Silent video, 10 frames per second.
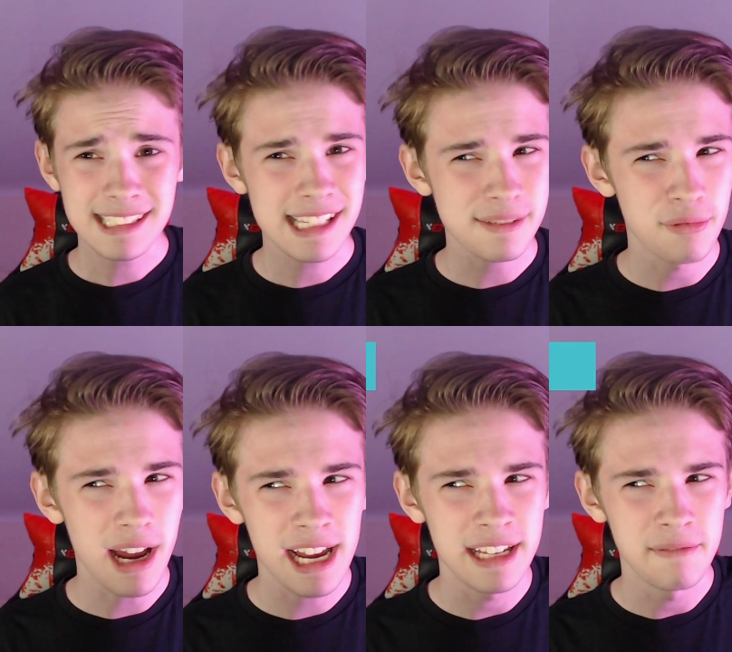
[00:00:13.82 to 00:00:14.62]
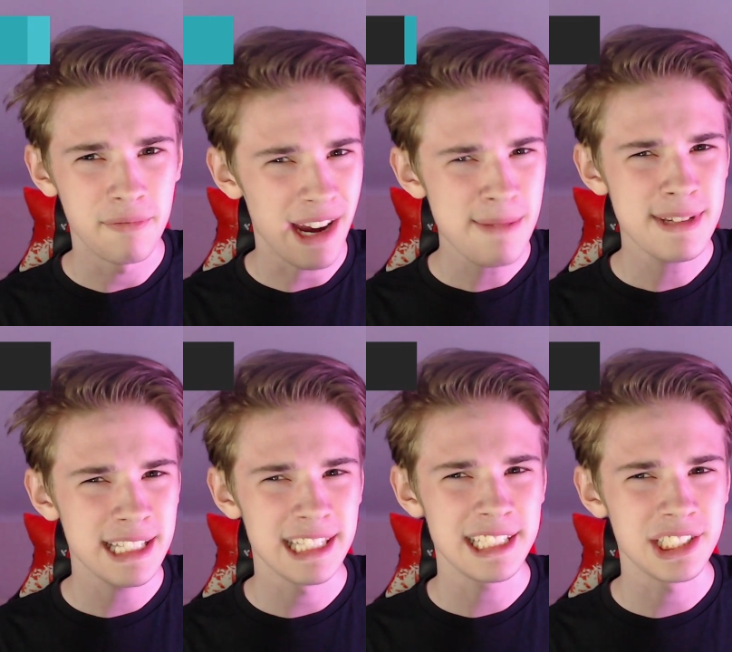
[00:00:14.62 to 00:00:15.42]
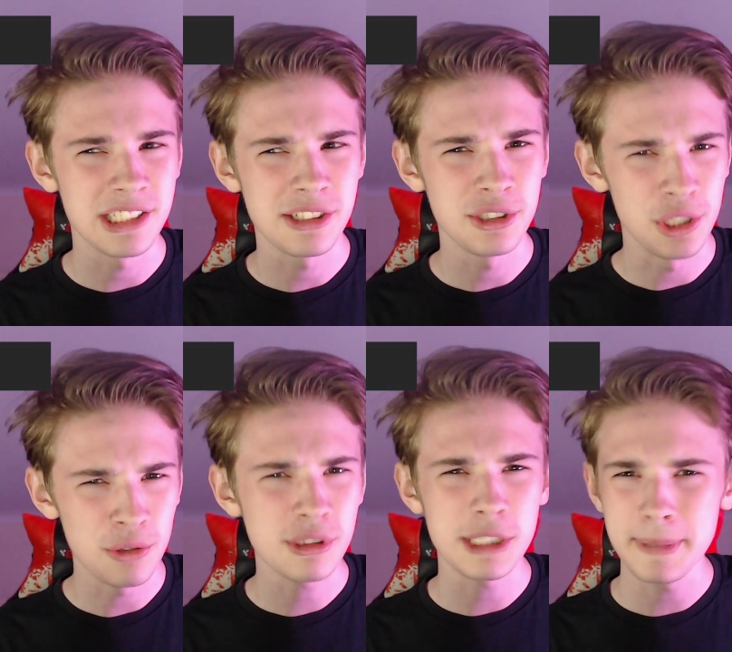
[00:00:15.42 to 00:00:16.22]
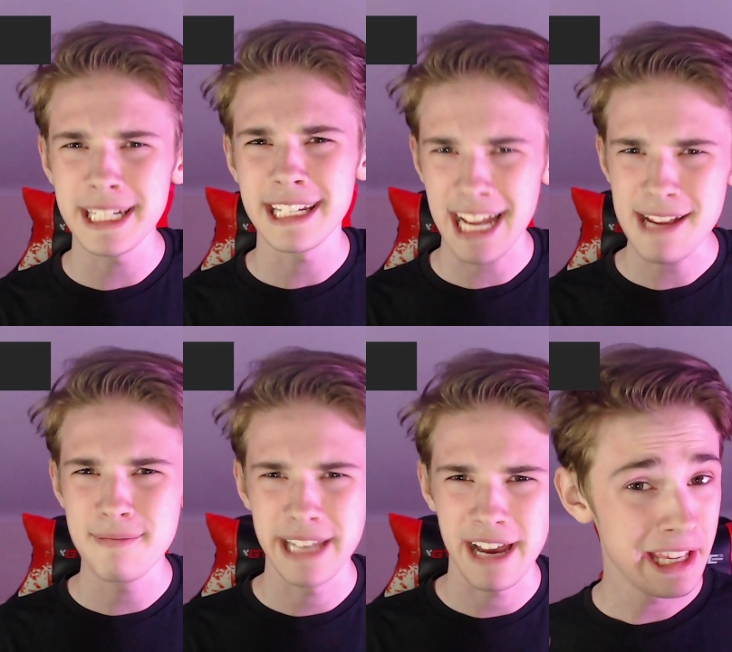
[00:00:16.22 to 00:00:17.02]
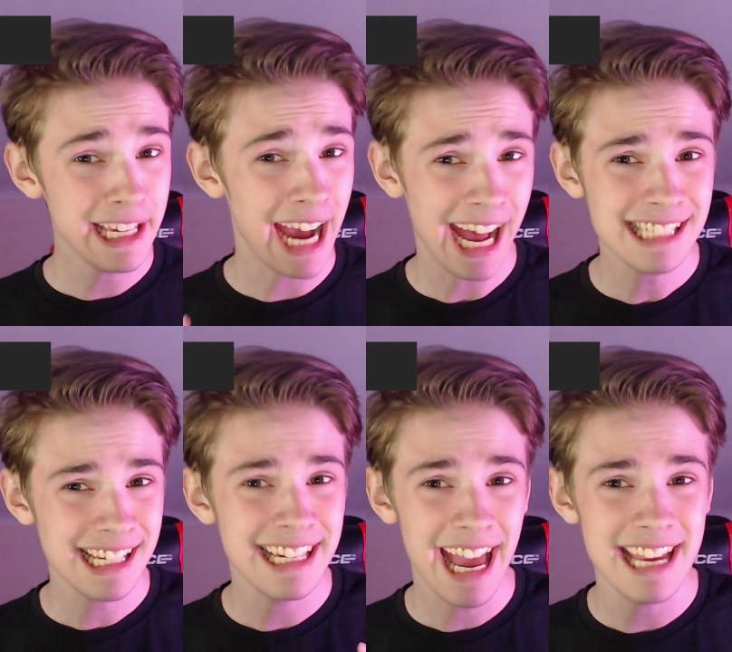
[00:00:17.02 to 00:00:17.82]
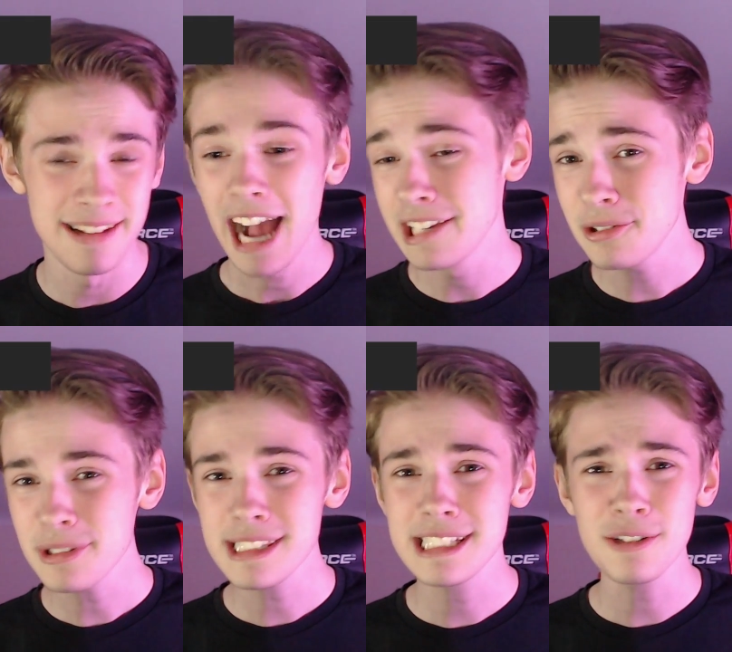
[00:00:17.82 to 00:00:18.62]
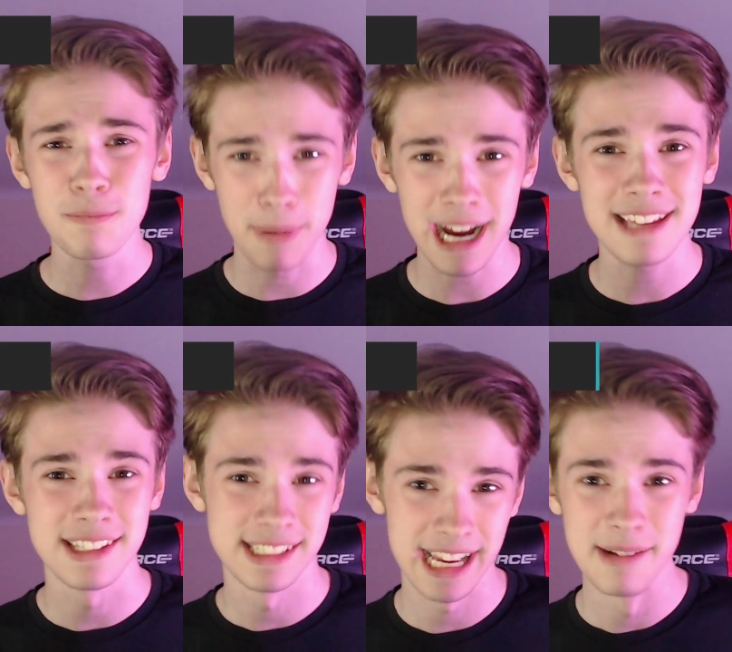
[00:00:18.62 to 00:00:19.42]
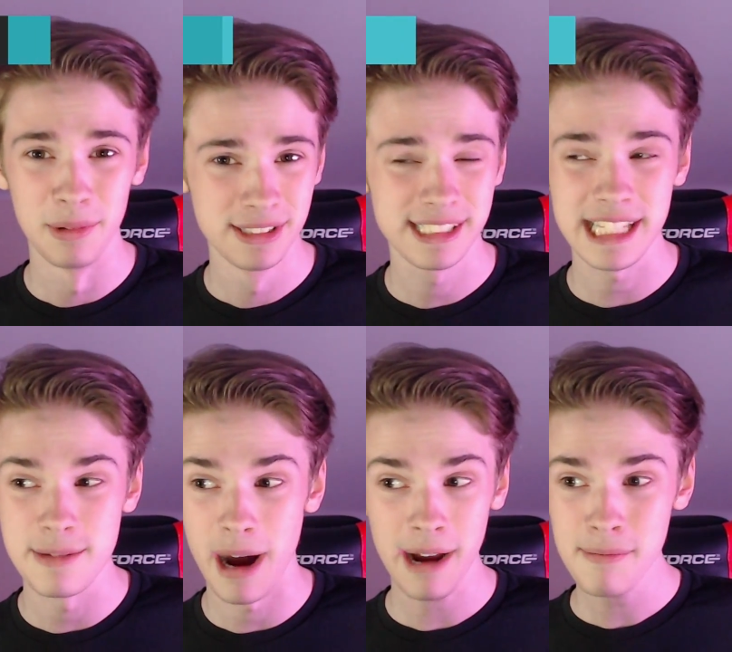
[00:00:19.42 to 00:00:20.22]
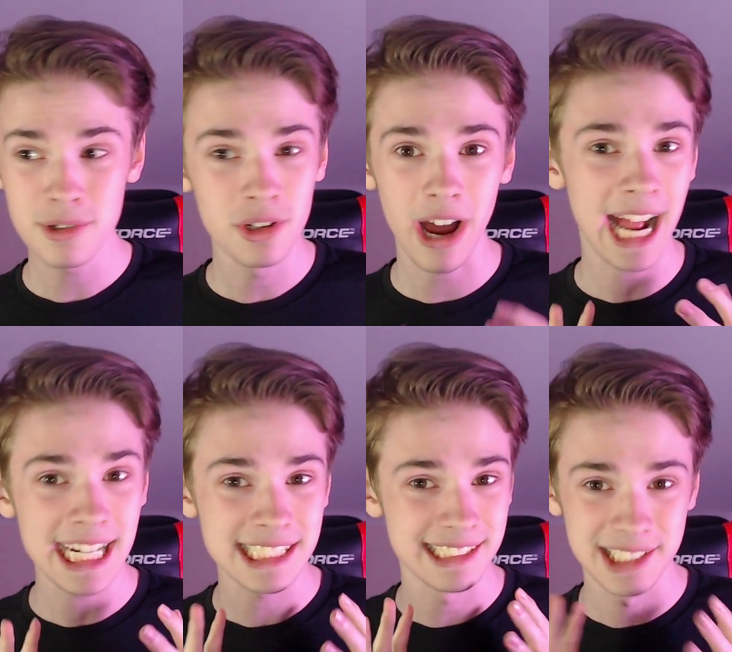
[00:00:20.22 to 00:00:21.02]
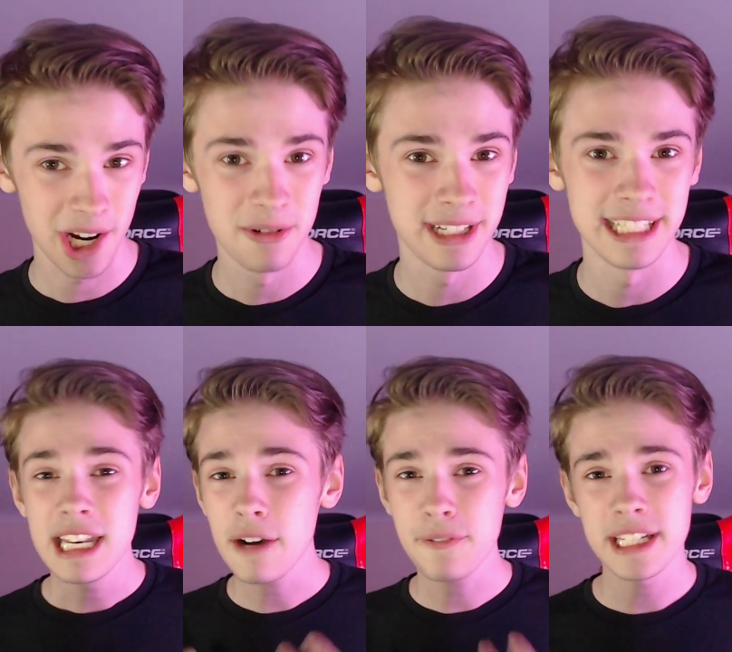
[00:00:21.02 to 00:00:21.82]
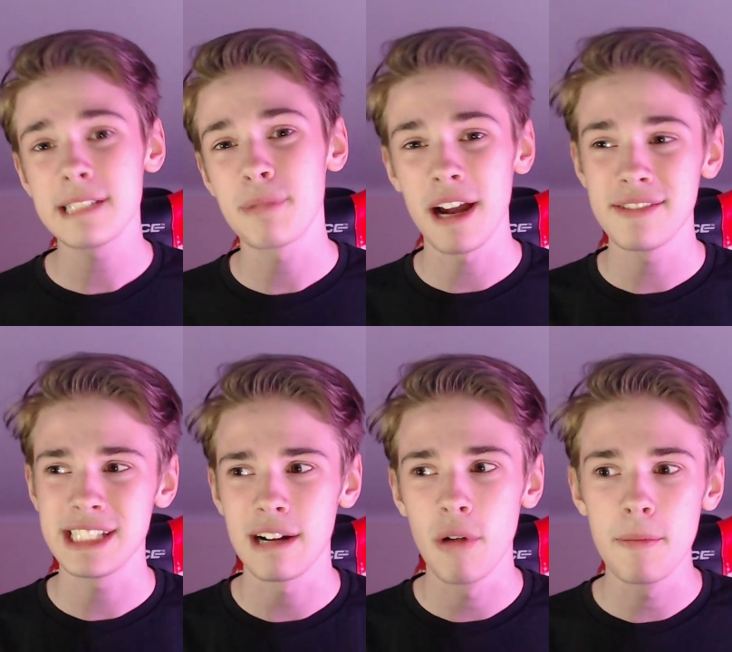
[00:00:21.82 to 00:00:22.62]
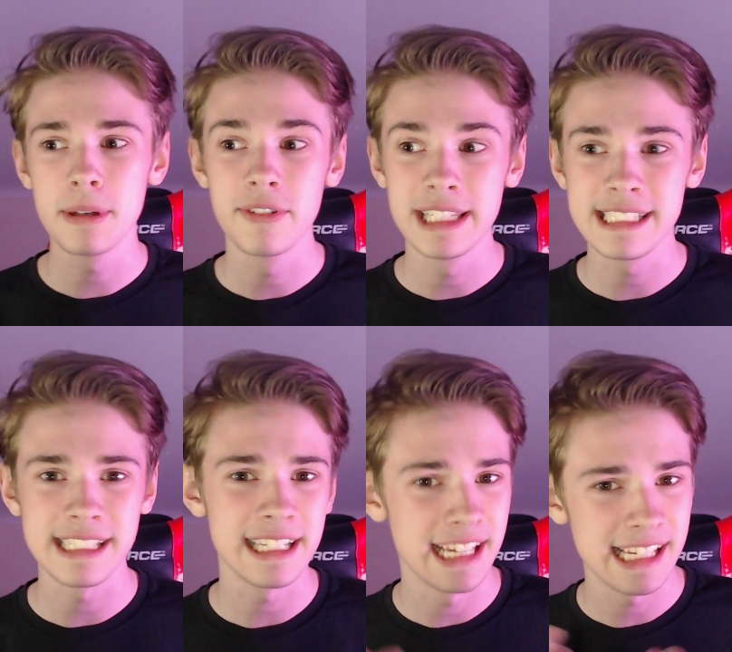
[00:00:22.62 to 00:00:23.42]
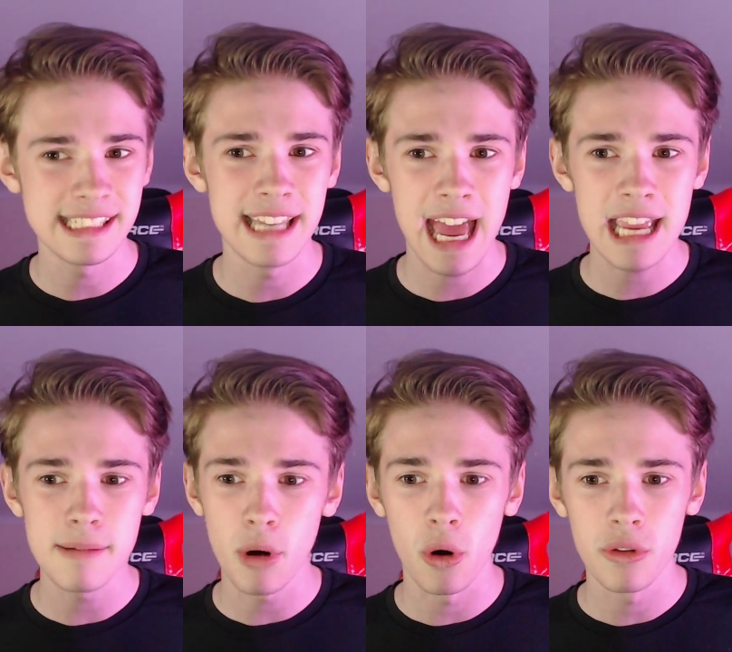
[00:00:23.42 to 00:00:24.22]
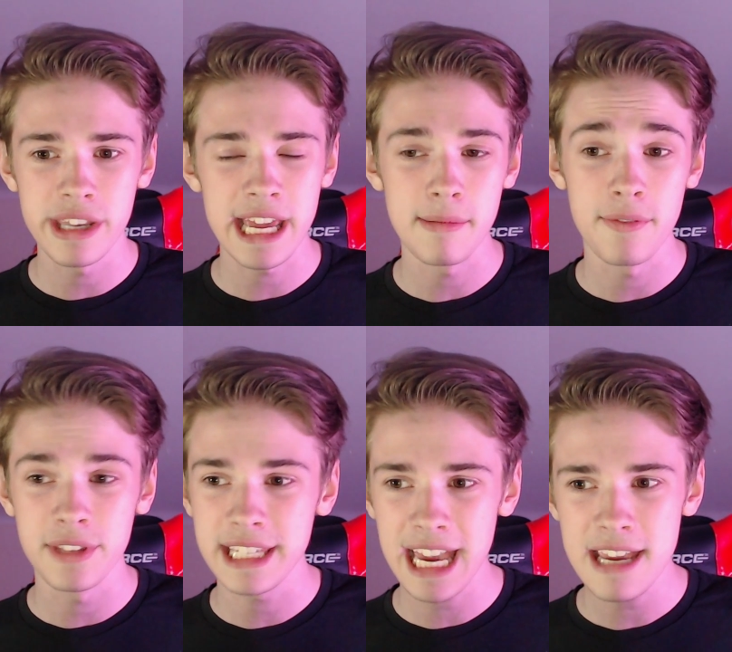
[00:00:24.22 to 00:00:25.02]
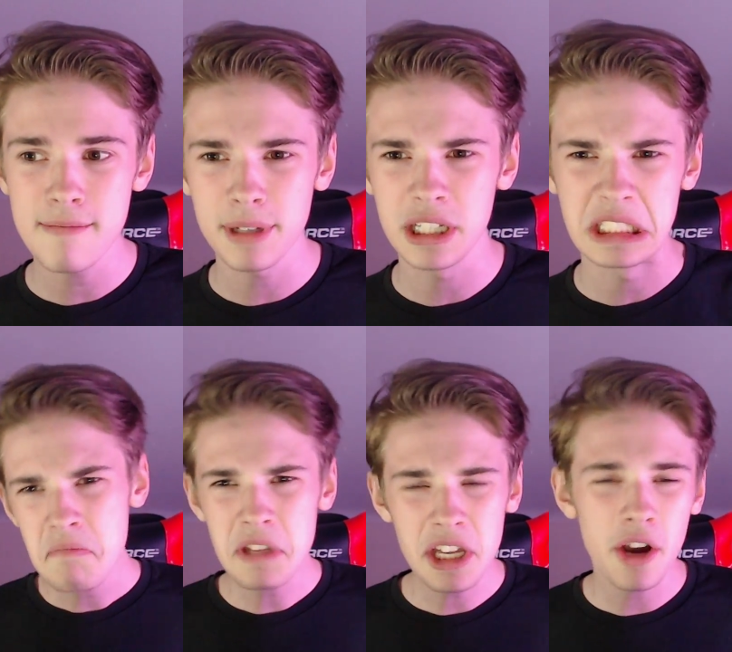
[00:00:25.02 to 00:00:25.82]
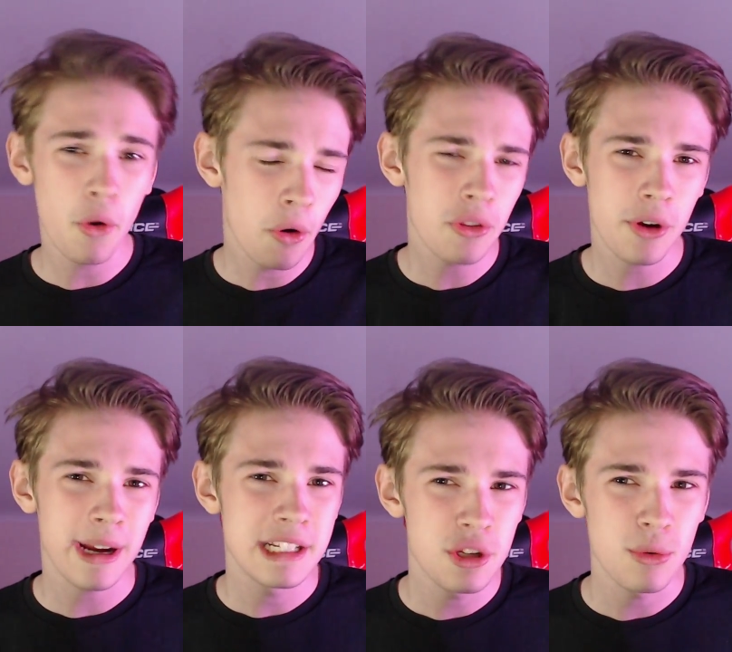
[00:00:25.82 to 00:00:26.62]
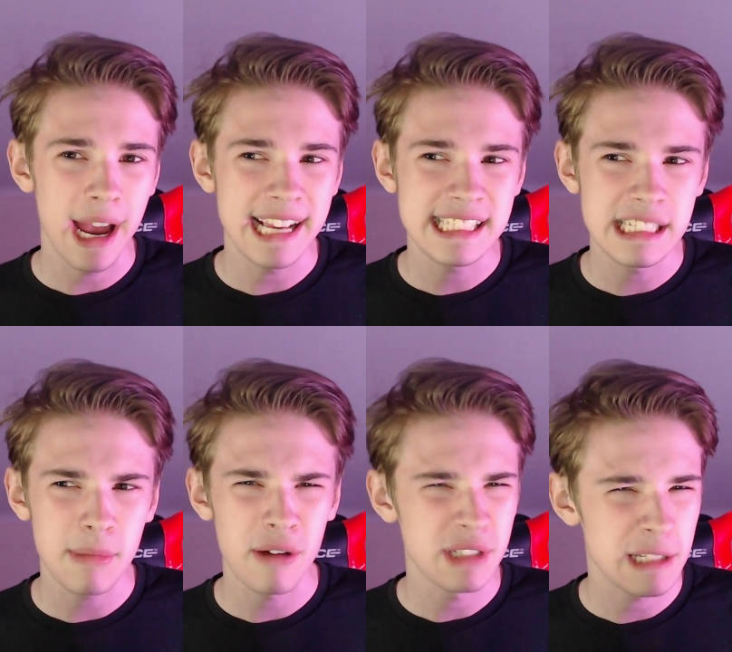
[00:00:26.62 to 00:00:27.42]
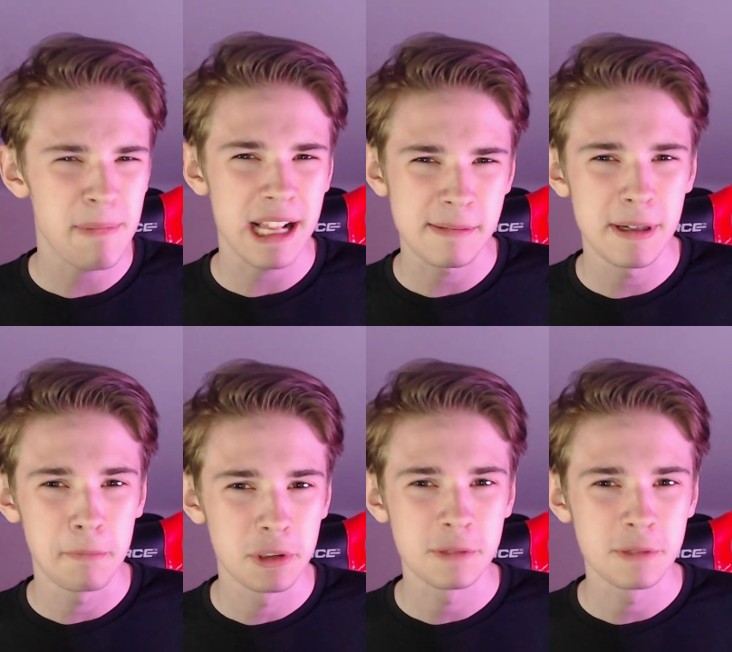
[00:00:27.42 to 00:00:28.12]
that's right, Vitamin Delicious used to be a game dev. He has a game, and you can still buy this game on Steam. I'm not actually joking. Now, for his privacy, I won't be releasing his name or the name of the game because, you know, although I do hate him, I respect people's